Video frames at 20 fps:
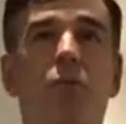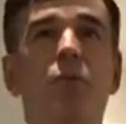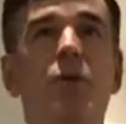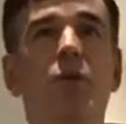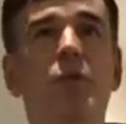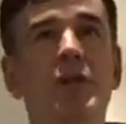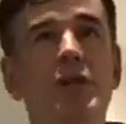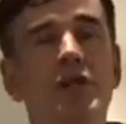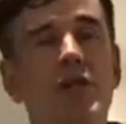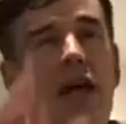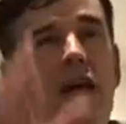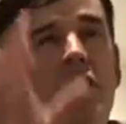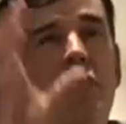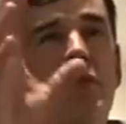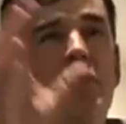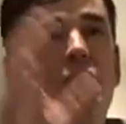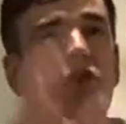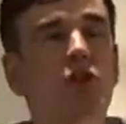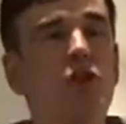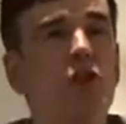But we started
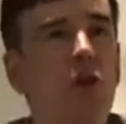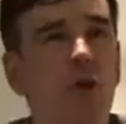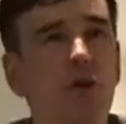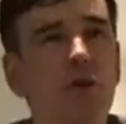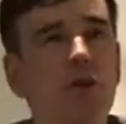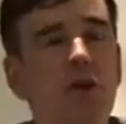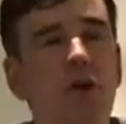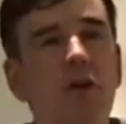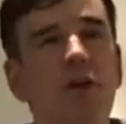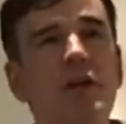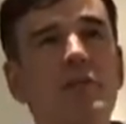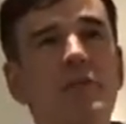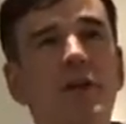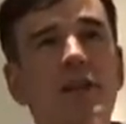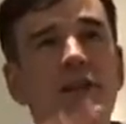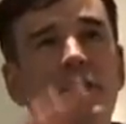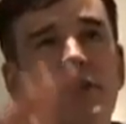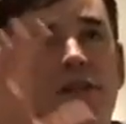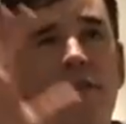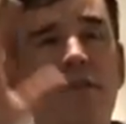with short
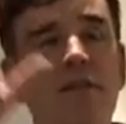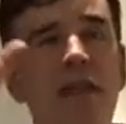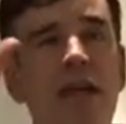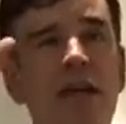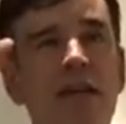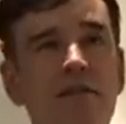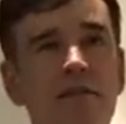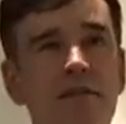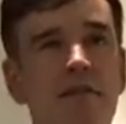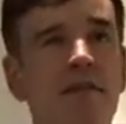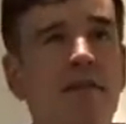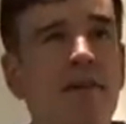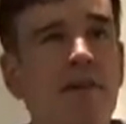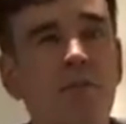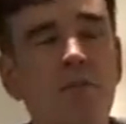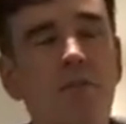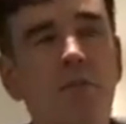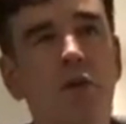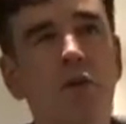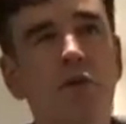documents and then
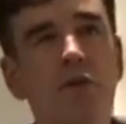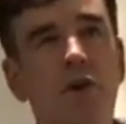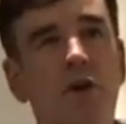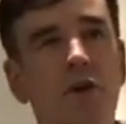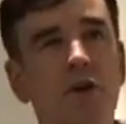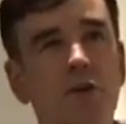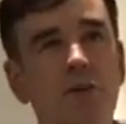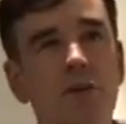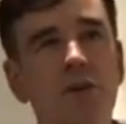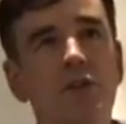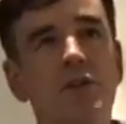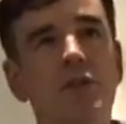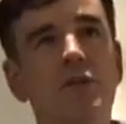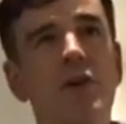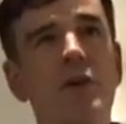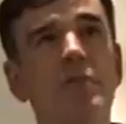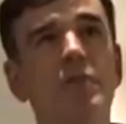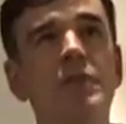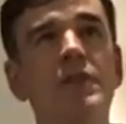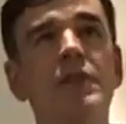moved on to a
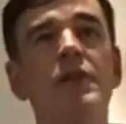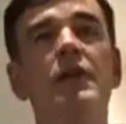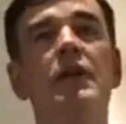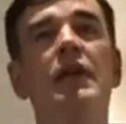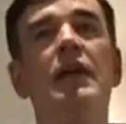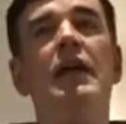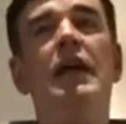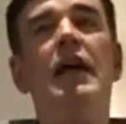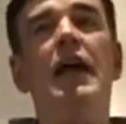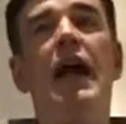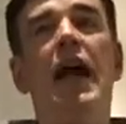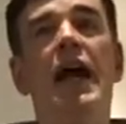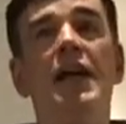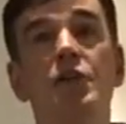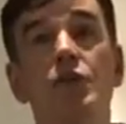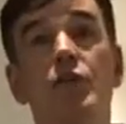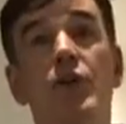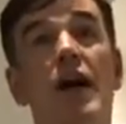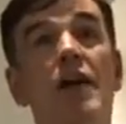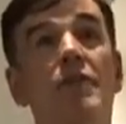script. At
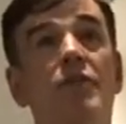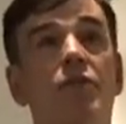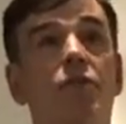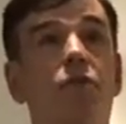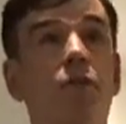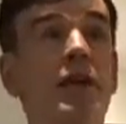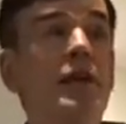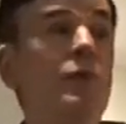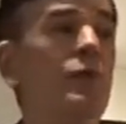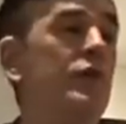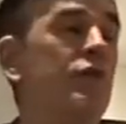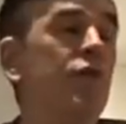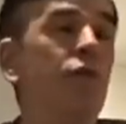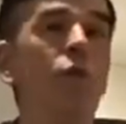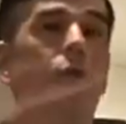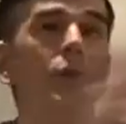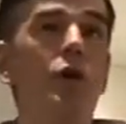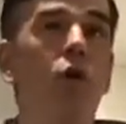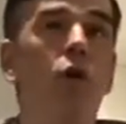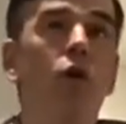draft 3, we
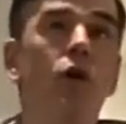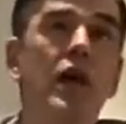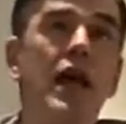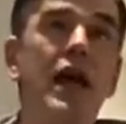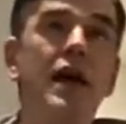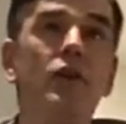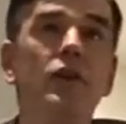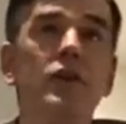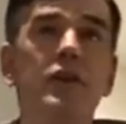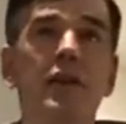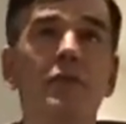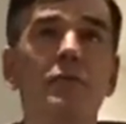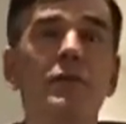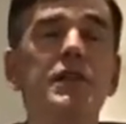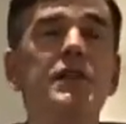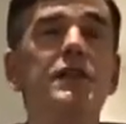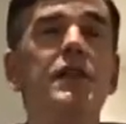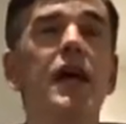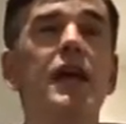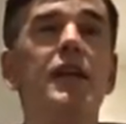threw it all out and we
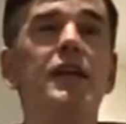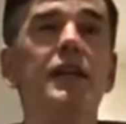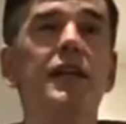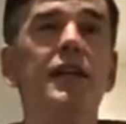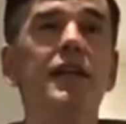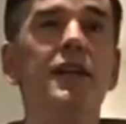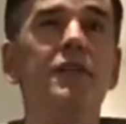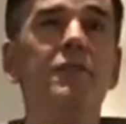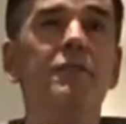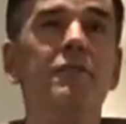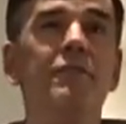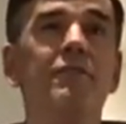started again.